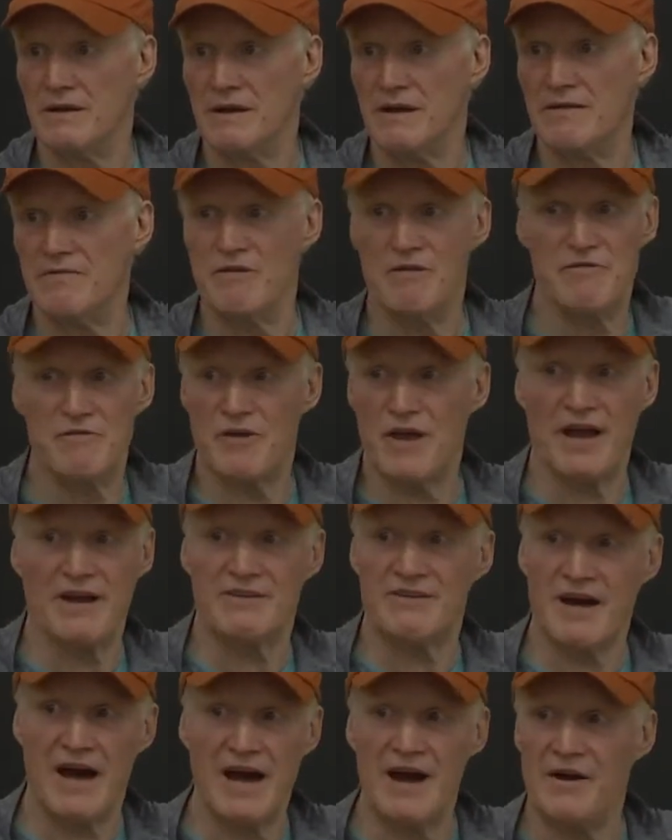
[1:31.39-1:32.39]
Even if you
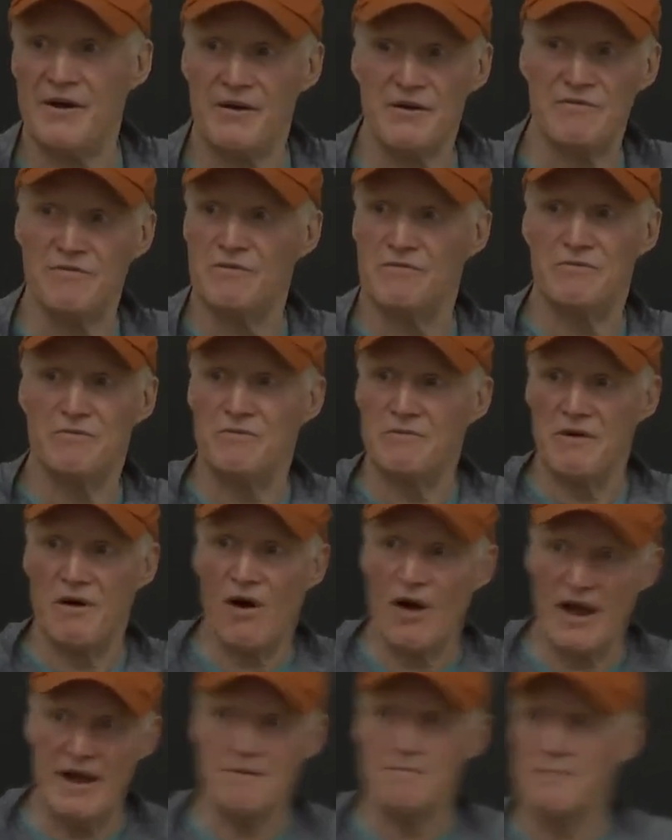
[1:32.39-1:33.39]
got tired of
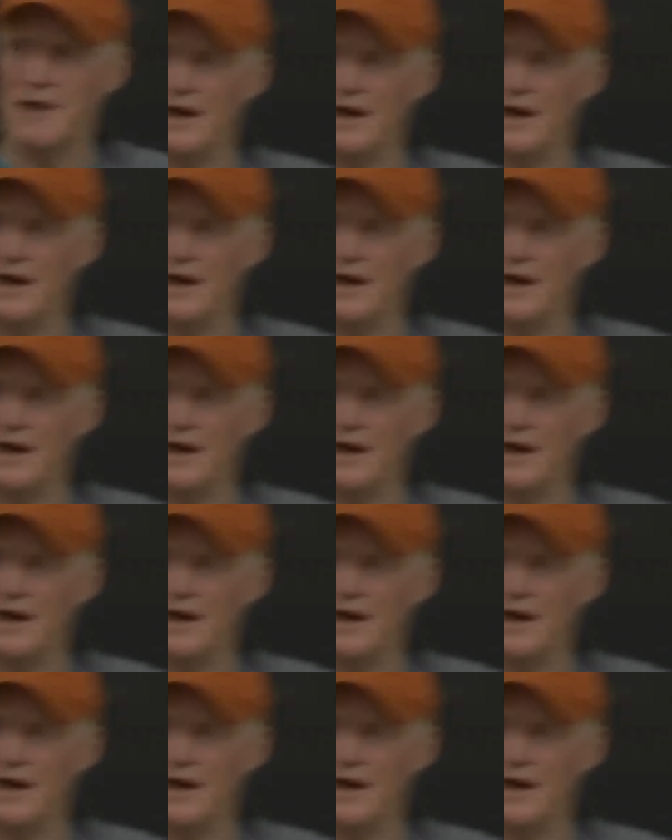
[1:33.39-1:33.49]
n